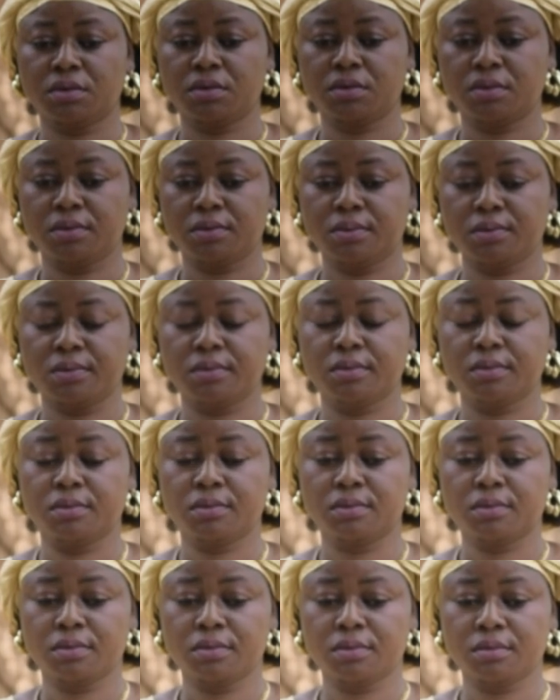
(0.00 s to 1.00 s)

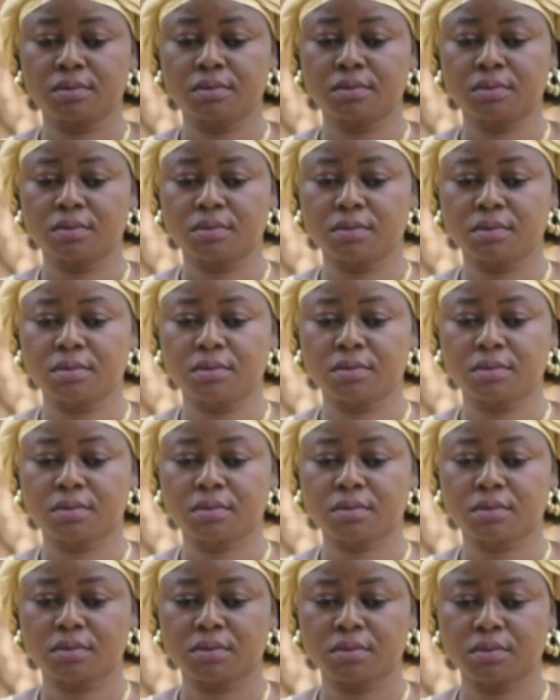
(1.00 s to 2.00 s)

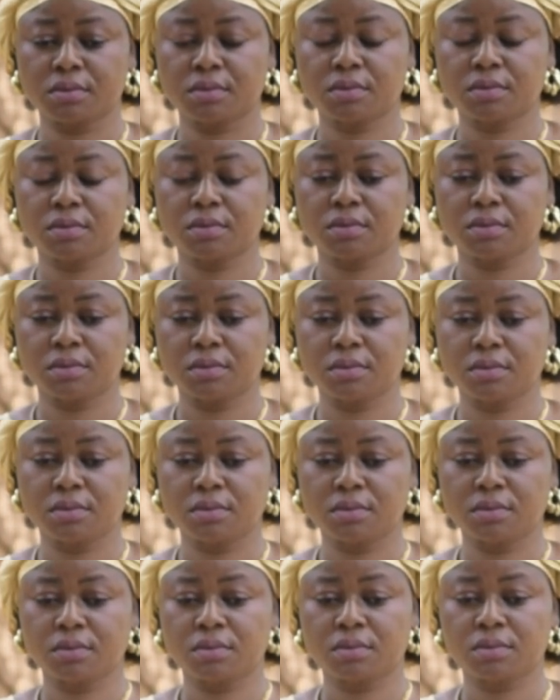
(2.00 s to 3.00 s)

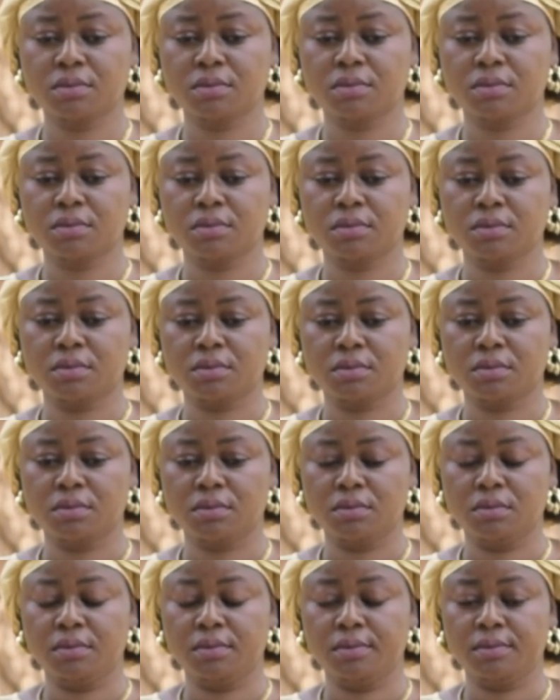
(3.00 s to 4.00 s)

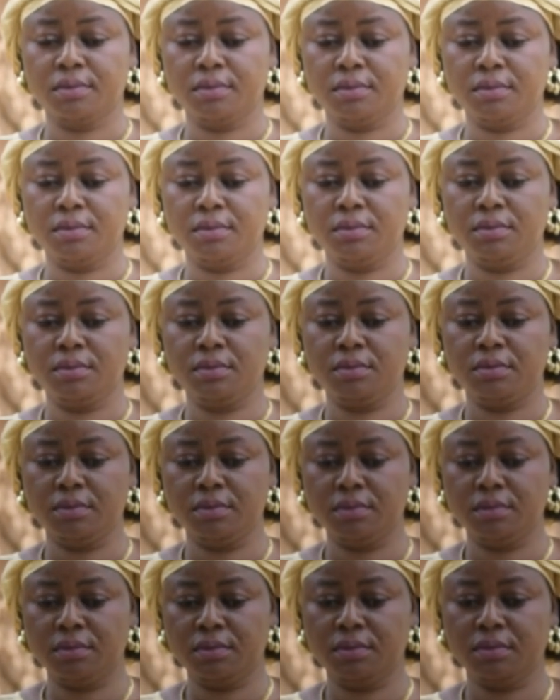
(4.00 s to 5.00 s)

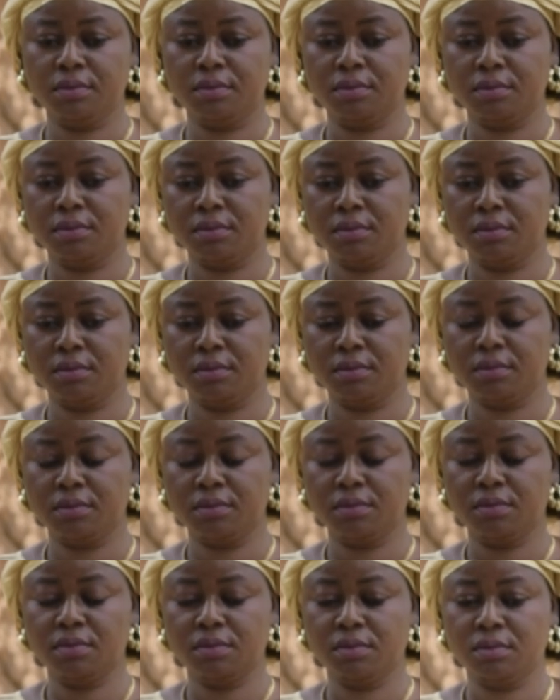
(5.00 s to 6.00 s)

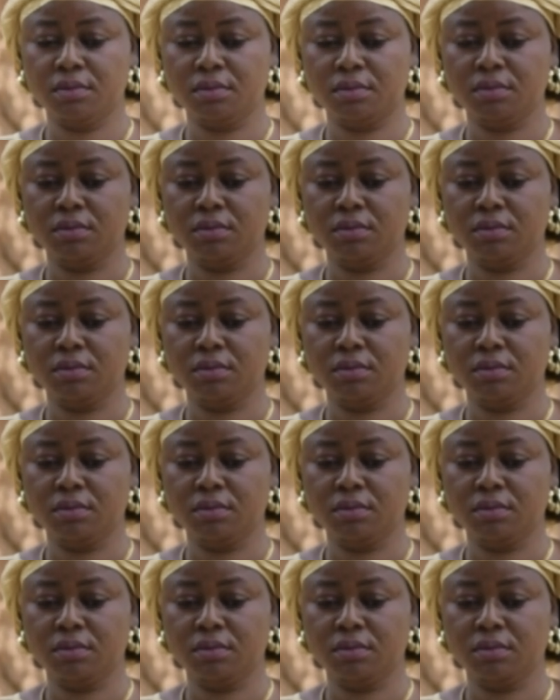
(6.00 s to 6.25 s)
The person shown says nothing.